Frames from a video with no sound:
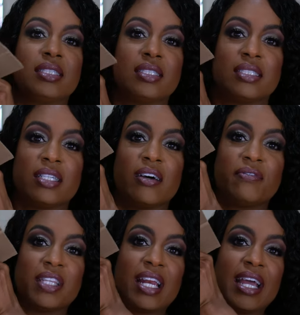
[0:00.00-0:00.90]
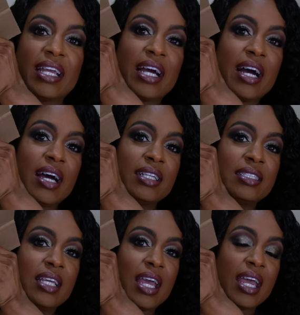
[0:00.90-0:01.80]
the stuff that I
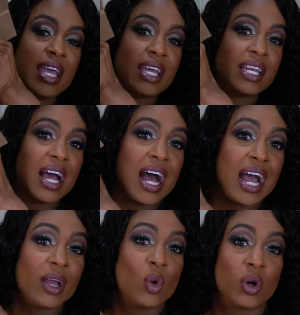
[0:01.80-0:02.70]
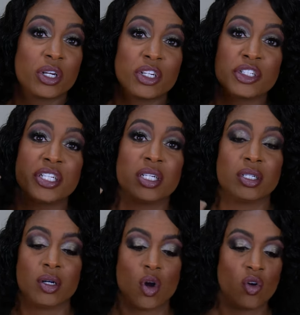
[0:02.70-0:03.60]
got, and I ordered
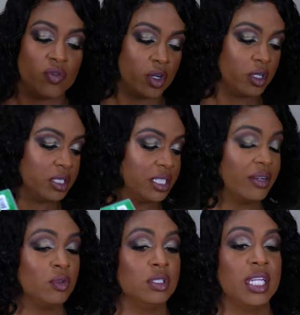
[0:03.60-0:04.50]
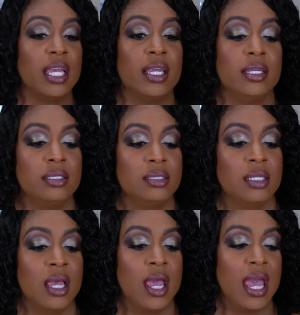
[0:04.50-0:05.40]
over several
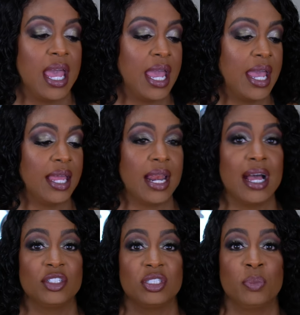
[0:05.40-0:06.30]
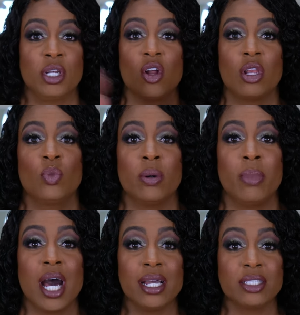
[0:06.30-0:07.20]
days, and I just put it all in one
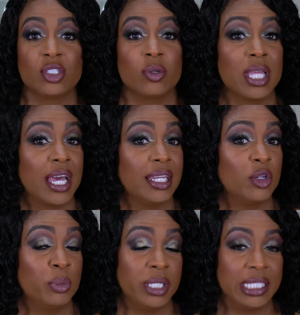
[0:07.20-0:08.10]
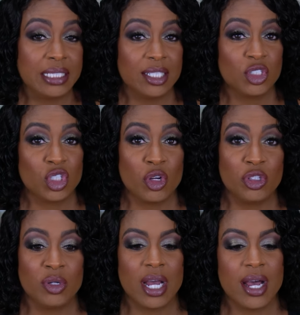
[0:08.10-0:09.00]
box so that it'll be easy to show
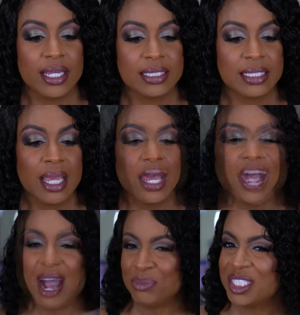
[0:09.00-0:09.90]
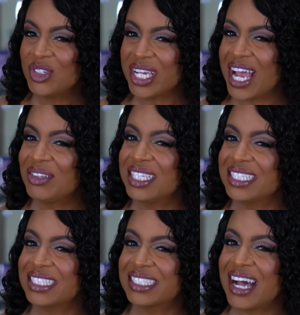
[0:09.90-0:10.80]
you guys. I'm still counting
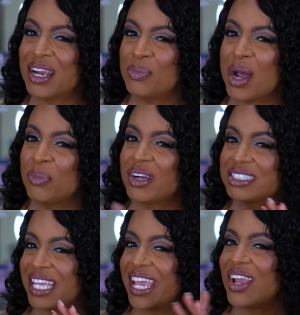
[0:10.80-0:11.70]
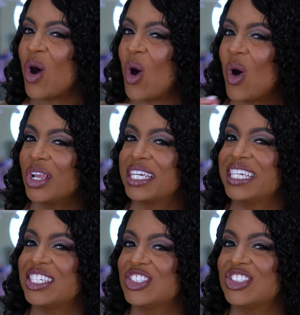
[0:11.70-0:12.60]
this as kind of my birthday
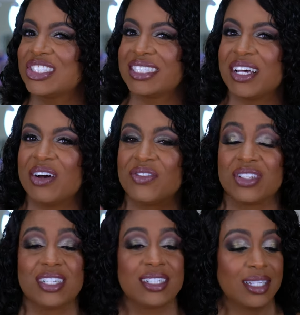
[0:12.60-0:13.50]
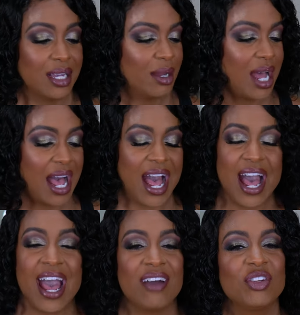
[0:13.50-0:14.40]
haul-ish stuff. Look,
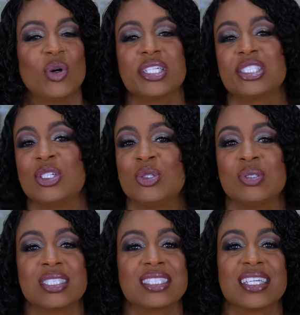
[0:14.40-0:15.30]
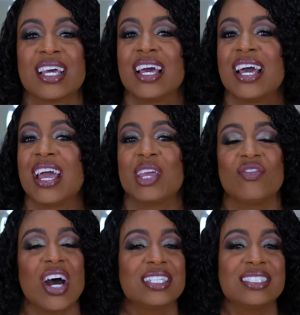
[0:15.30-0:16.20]
I have no excuse.
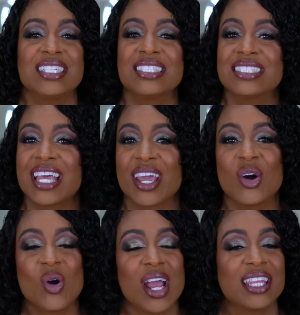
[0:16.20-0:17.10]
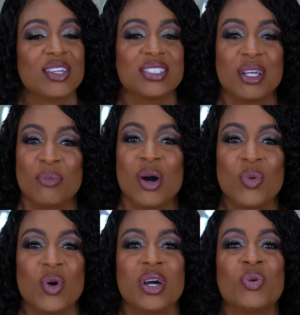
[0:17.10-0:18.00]
If I see a sale and there's something I
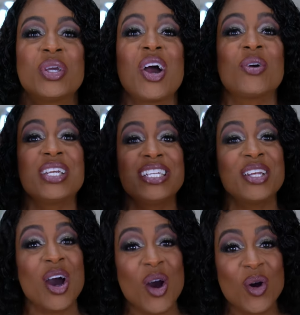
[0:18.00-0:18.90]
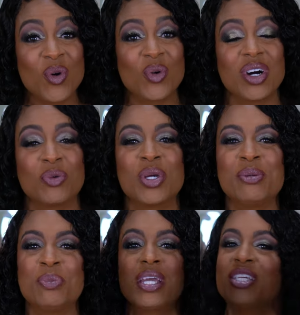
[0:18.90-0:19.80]
want, we already know.
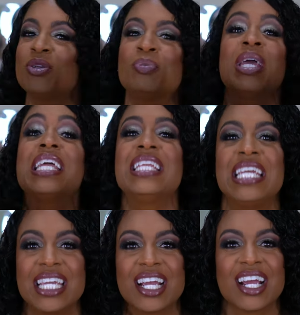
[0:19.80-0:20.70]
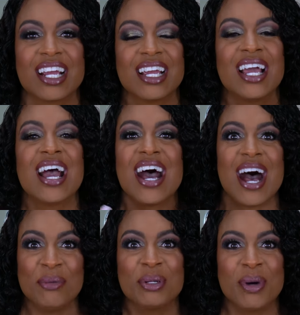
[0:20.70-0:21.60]
You've been here.
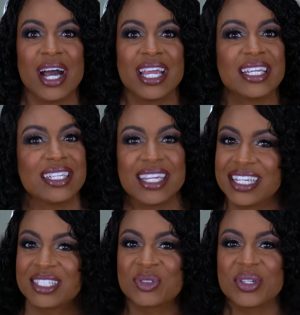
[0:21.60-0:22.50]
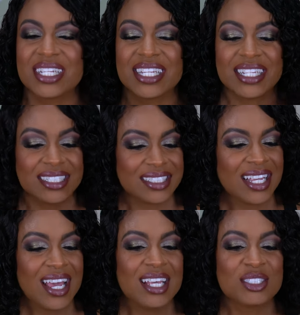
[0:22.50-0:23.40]
I'm gonna buy it. It is what it is.
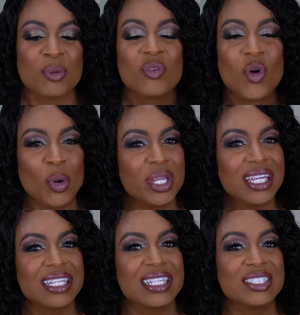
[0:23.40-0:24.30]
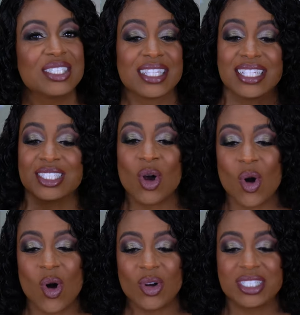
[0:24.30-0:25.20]
So before we get into this
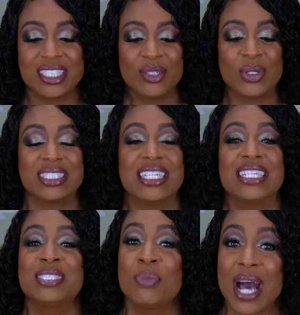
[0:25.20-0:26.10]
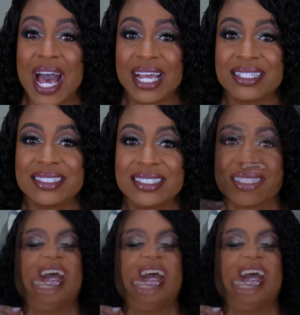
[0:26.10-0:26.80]
haul to see what's in this box,